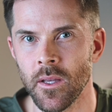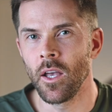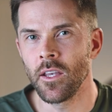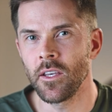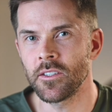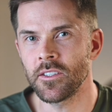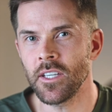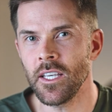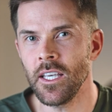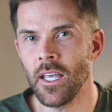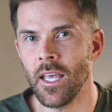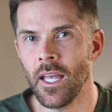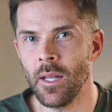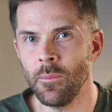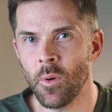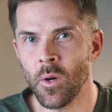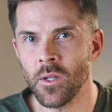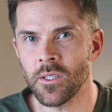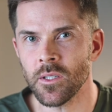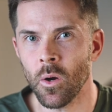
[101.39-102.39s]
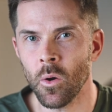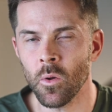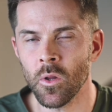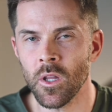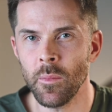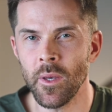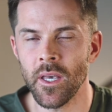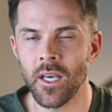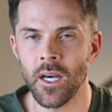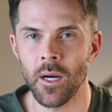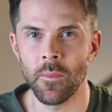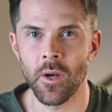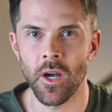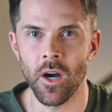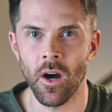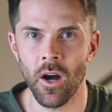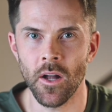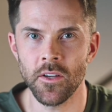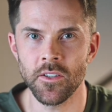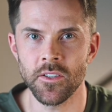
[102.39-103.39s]
You see, inputs only become
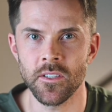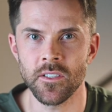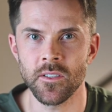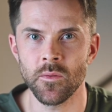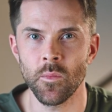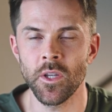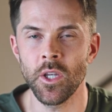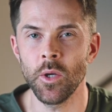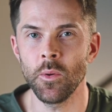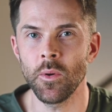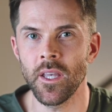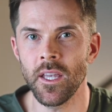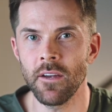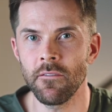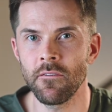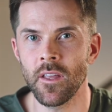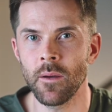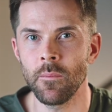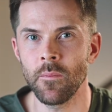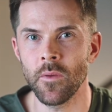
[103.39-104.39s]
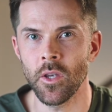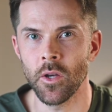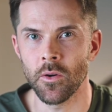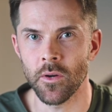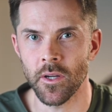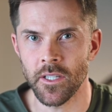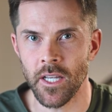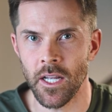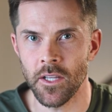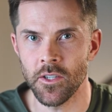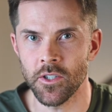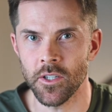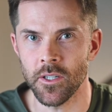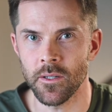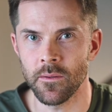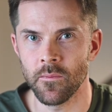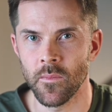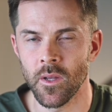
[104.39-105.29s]
conscious when you give them your attention.